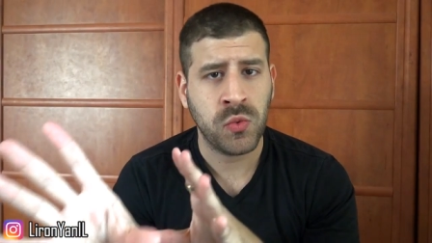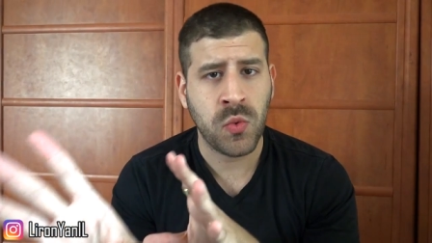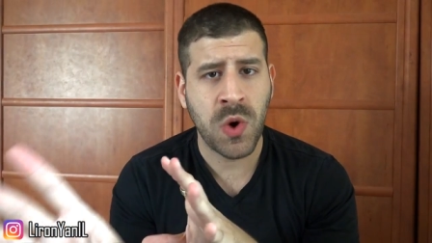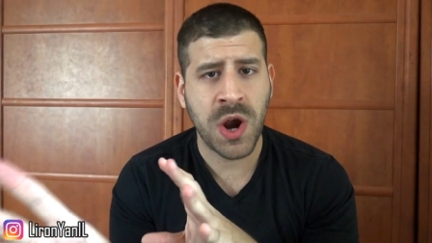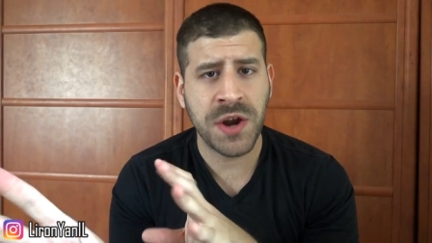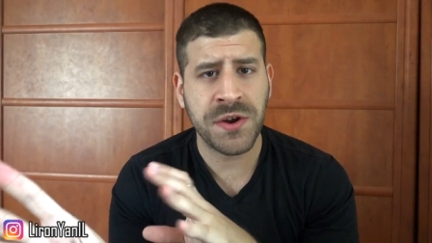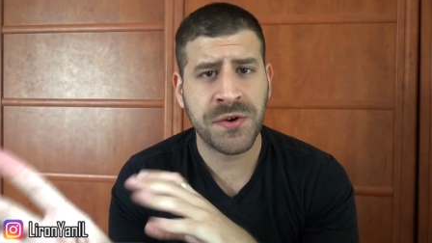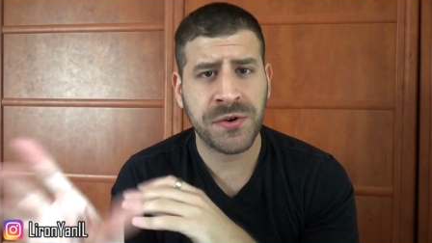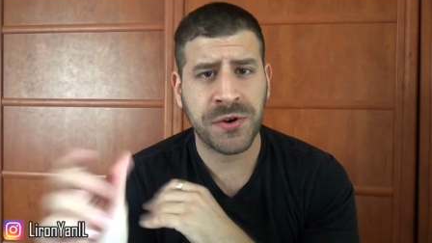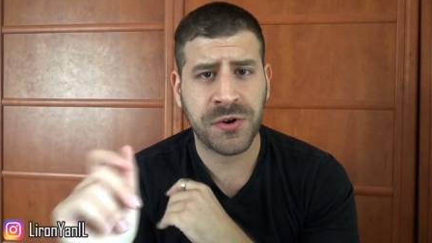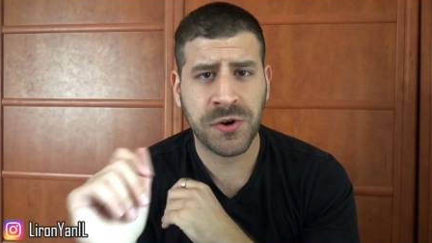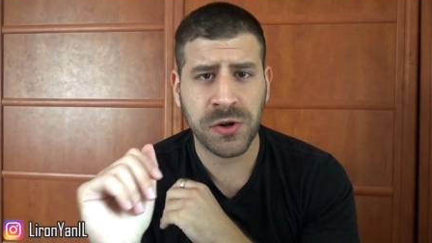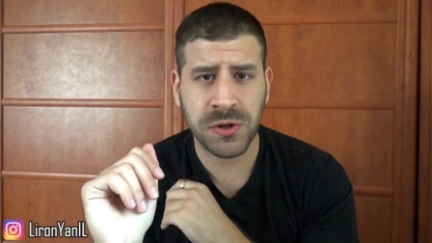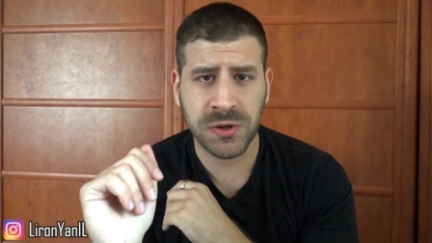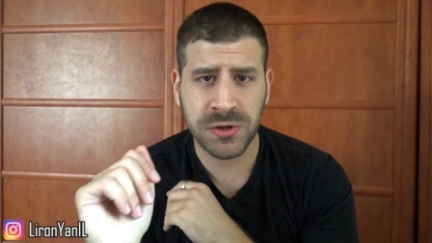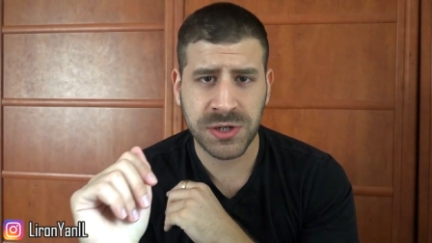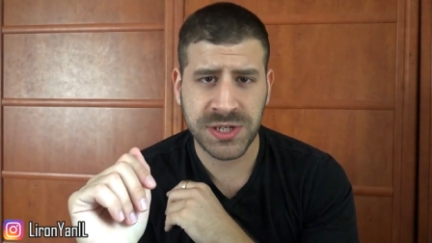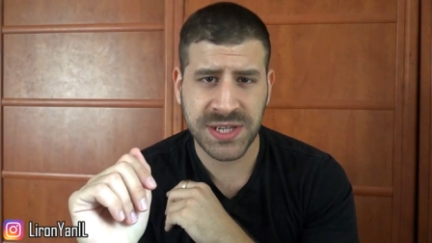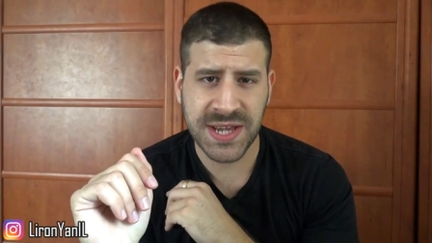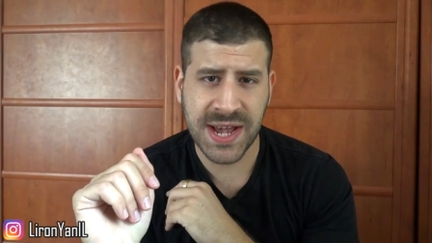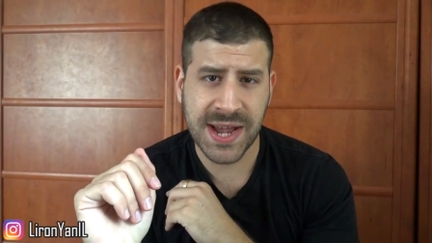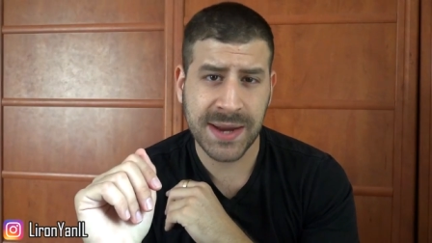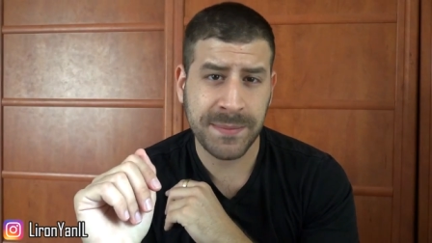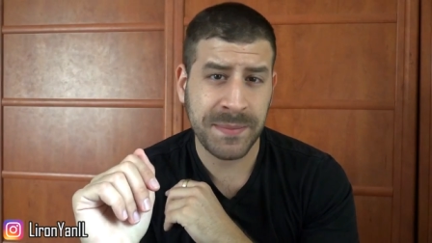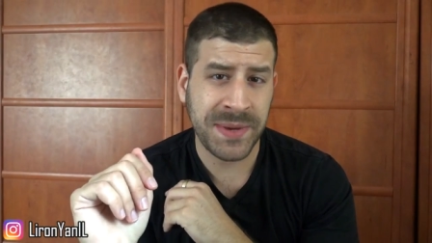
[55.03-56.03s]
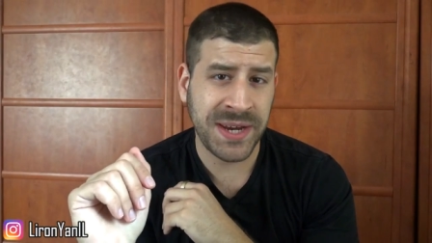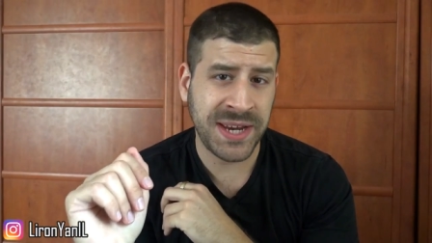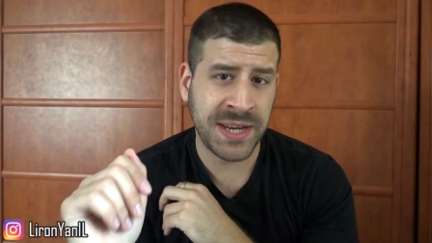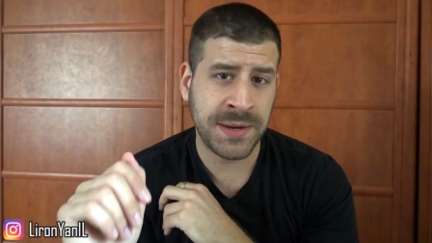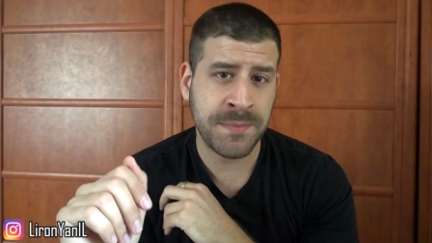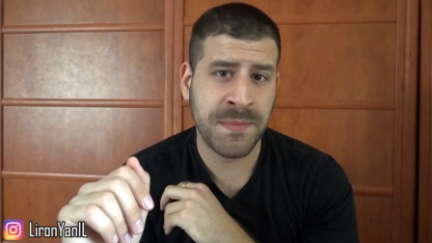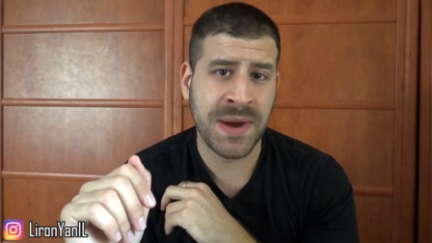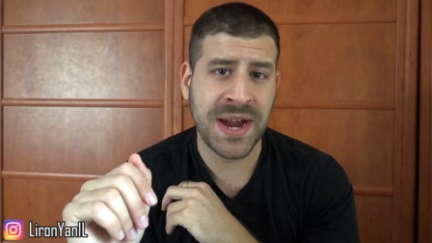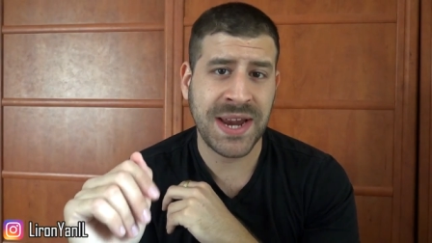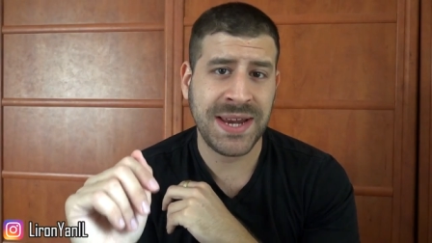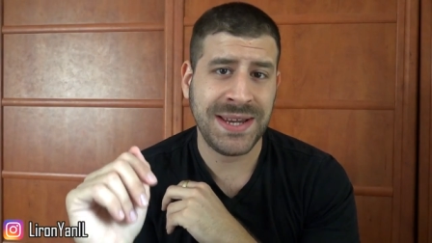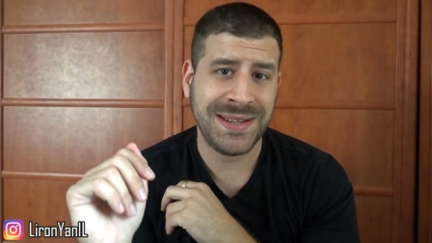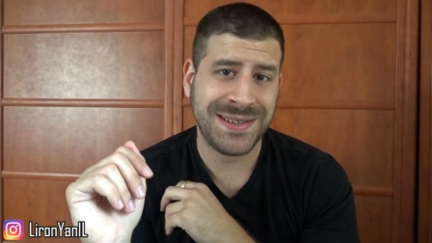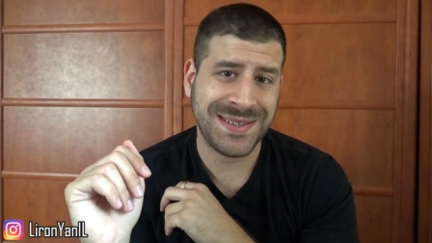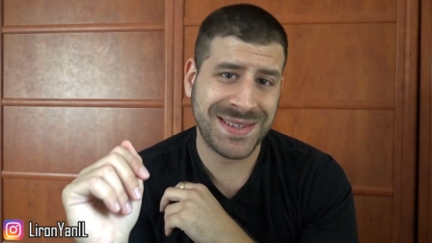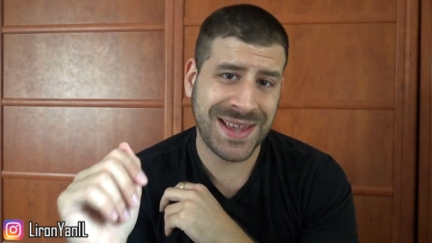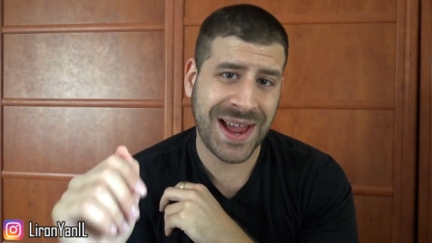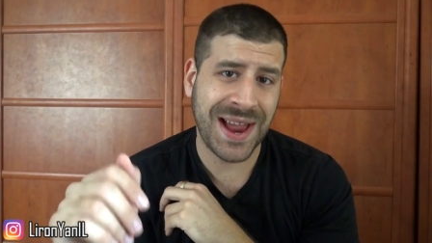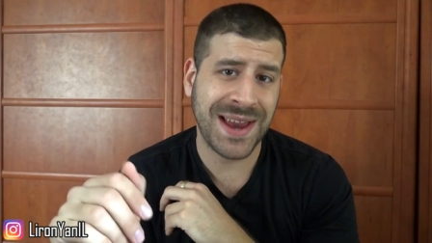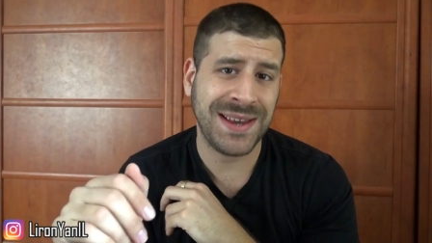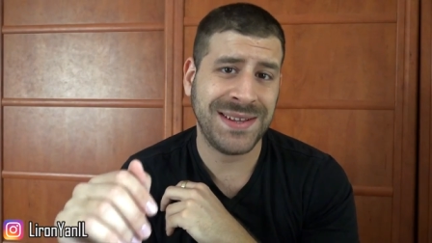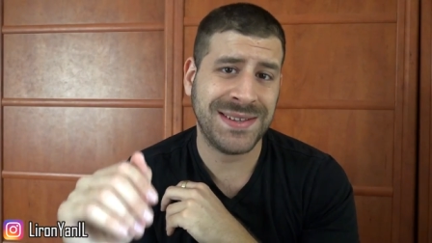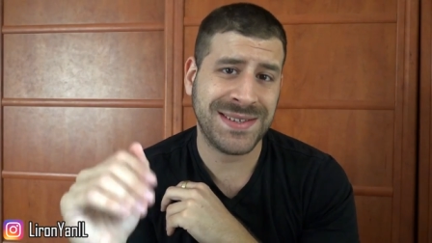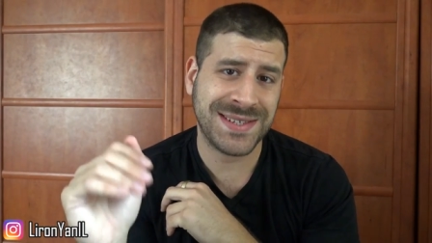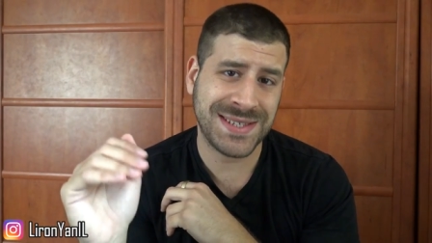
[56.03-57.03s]
watercolor time in my
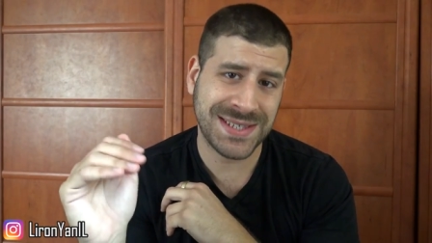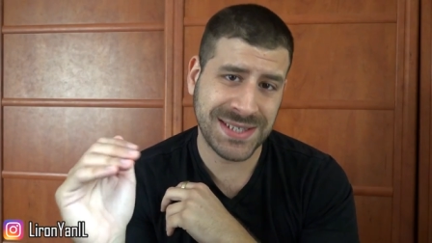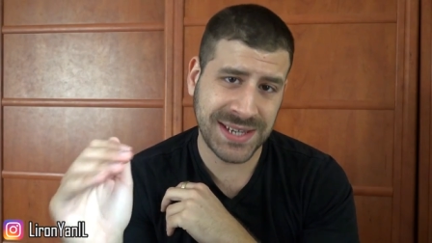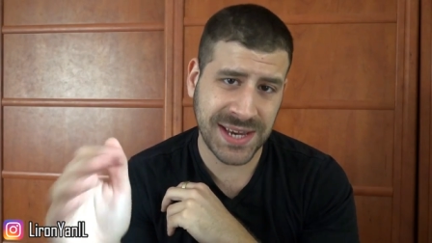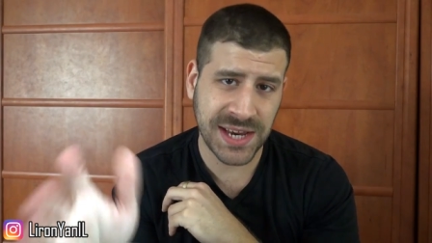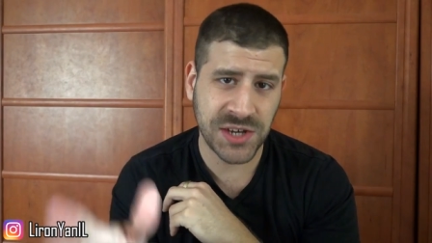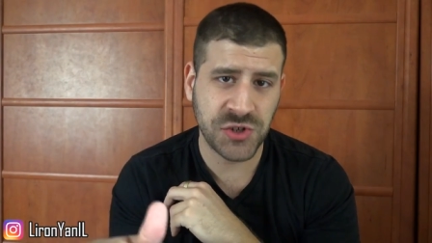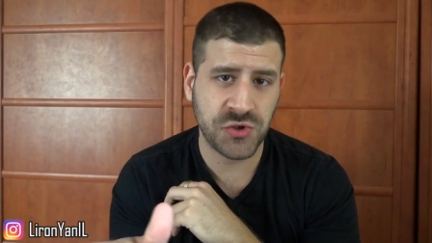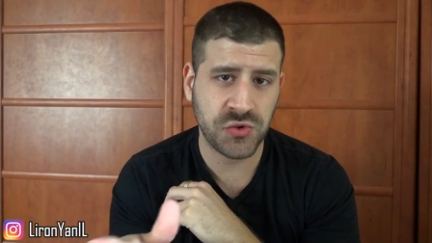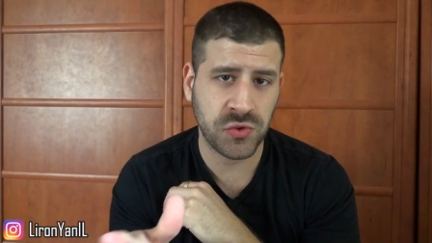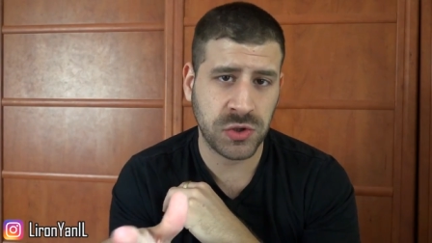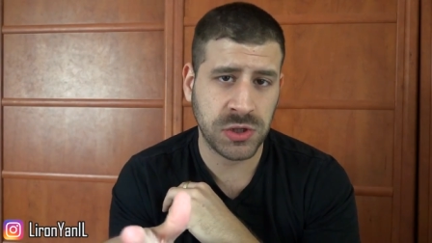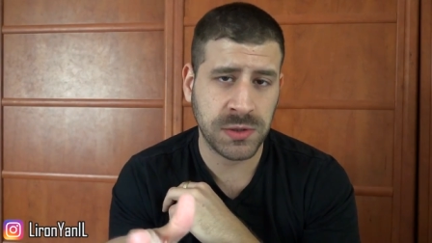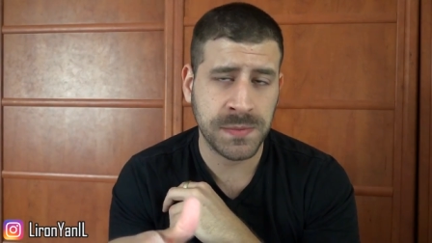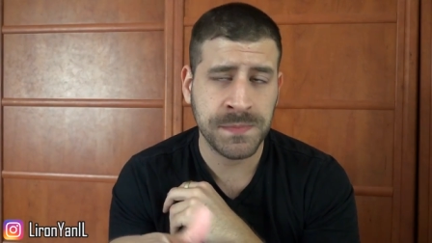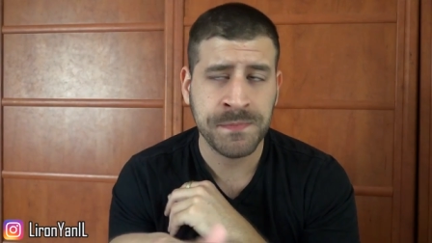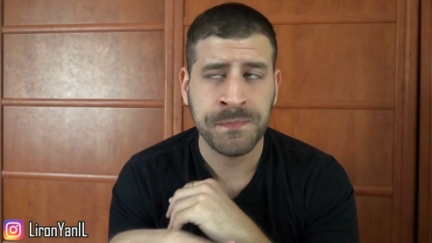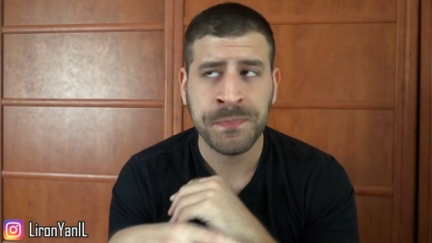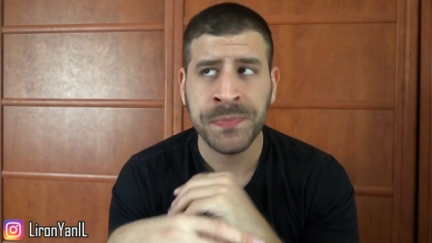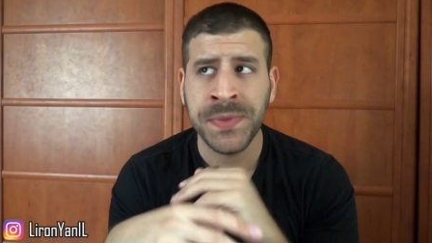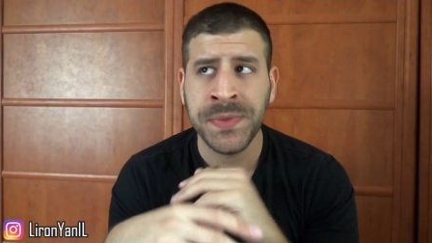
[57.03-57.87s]
tight schedule.